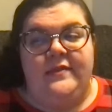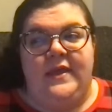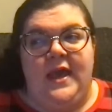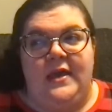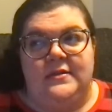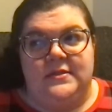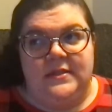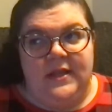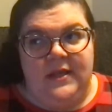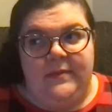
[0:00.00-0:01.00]
They asked
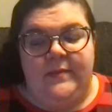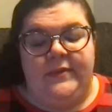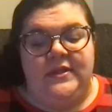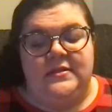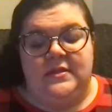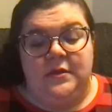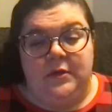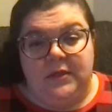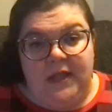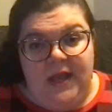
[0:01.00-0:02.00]
that I be placed in her
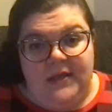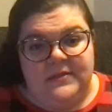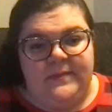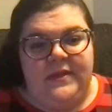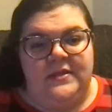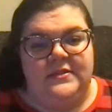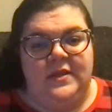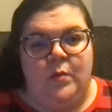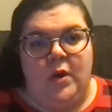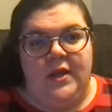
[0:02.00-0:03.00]
class because they
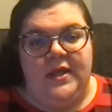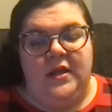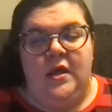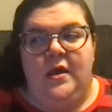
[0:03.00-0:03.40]
wanted